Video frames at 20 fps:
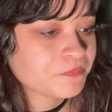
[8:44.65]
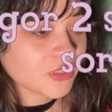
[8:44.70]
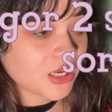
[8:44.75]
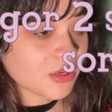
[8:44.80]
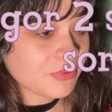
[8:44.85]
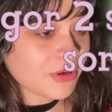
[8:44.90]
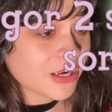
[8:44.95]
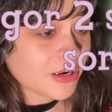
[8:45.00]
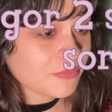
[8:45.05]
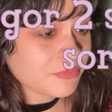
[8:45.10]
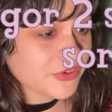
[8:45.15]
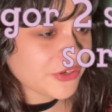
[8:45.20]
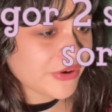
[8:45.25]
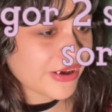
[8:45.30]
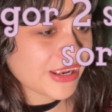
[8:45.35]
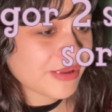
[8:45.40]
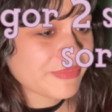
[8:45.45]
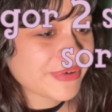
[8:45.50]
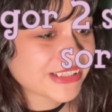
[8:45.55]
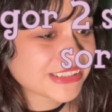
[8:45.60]
I made up new
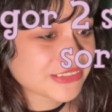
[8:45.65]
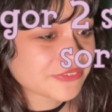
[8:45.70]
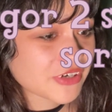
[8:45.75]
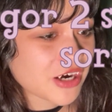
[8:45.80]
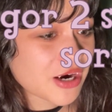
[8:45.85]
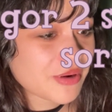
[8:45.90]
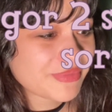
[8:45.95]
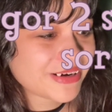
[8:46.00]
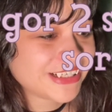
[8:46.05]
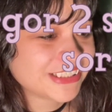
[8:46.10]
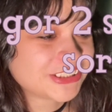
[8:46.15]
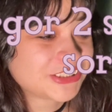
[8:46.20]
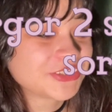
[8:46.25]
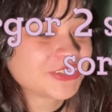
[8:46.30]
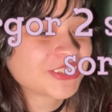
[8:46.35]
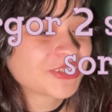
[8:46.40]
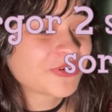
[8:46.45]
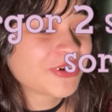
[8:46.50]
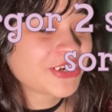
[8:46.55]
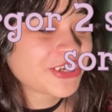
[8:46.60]
elements of harmony.
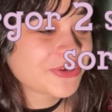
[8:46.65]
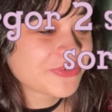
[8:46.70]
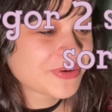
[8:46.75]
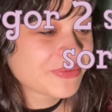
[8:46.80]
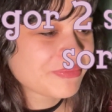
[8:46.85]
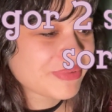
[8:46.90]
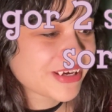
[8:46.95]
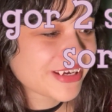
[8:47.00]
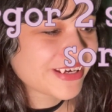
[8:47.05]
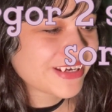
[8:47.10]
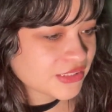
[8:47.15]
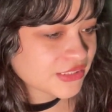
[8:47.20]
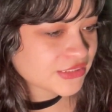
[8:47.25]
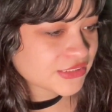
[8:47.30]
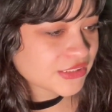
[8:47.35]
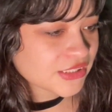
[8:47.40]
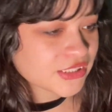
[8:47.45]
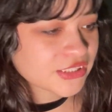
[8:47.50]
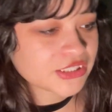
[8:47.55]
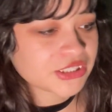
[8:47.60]
Choose the one you would be.
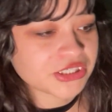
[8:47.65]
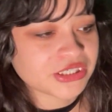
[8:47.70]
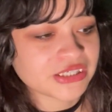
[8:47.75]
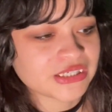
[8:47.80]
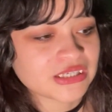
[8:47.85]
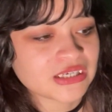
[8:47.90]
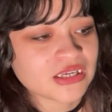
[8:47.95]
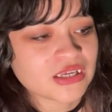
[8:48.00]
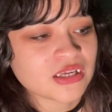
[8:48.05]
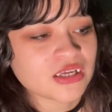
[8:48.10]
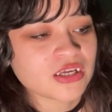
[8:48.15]
These are good.